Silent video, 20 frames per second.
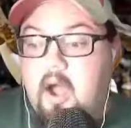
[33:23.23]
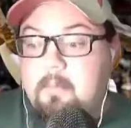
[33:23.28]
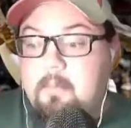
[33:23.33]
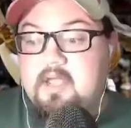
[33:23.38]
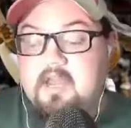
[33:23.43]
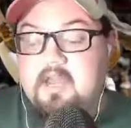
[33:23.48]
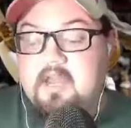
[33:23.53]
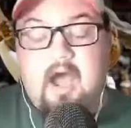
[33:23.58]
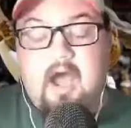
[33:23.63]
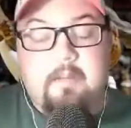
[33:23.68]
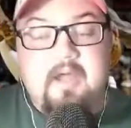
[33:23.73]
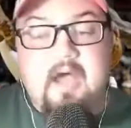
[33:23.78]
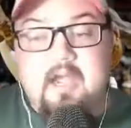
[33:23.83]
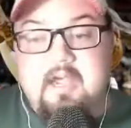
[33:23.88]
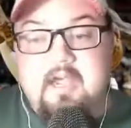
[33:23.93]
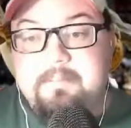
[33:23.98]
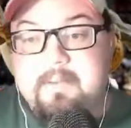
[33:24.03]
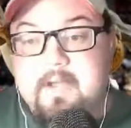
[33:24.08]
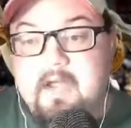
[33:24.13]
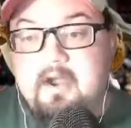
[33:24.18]
I mean, I'm not
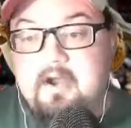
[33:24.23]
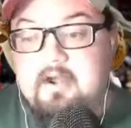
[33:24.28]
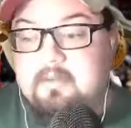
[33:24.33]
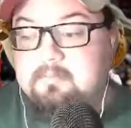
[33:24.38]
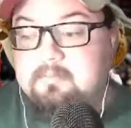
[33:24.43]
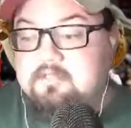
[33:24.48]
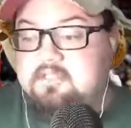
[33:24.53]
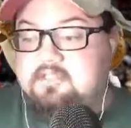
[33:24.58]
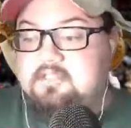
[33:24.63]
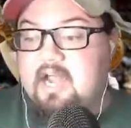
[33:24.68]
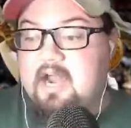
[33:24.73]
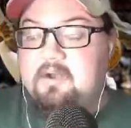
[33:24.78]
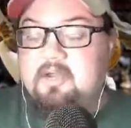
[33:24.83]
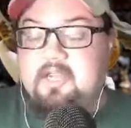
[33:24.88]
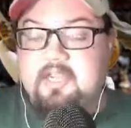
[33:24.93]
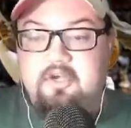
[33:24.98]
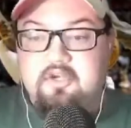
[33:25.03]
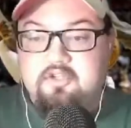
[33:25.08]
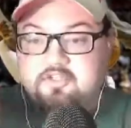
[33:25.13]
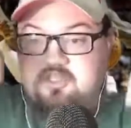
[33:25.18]
comparing him to
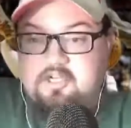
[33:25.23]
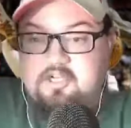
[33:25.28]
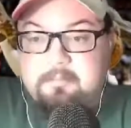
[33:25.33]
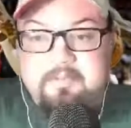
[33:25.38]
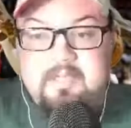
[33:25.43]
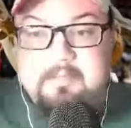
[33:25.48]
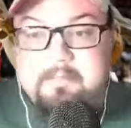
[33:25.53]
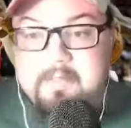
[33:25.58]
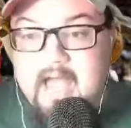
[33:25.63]
Tyreek Hill's complete.